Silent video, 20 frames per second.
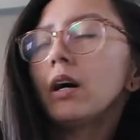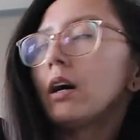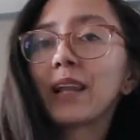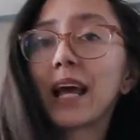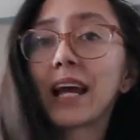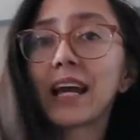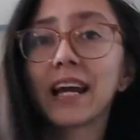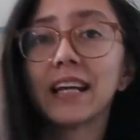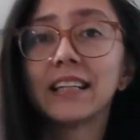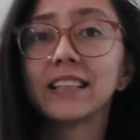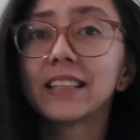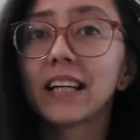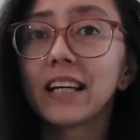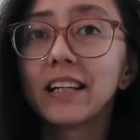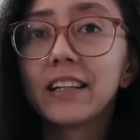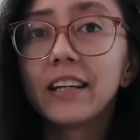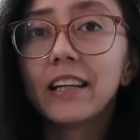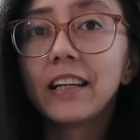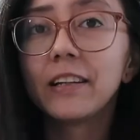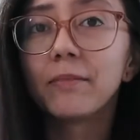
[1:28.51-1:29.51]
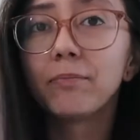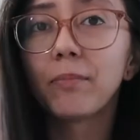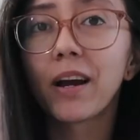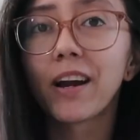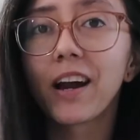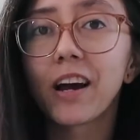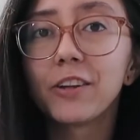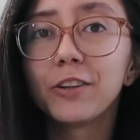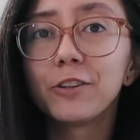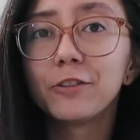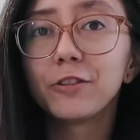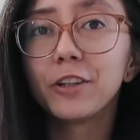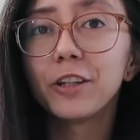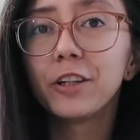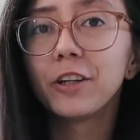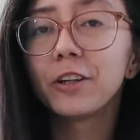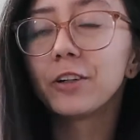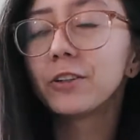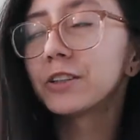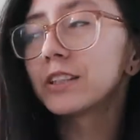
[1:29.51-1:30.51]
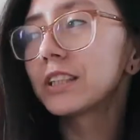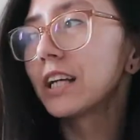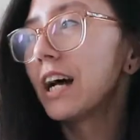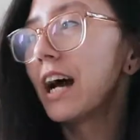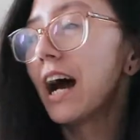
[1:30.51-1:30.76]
Like I said in my other videos,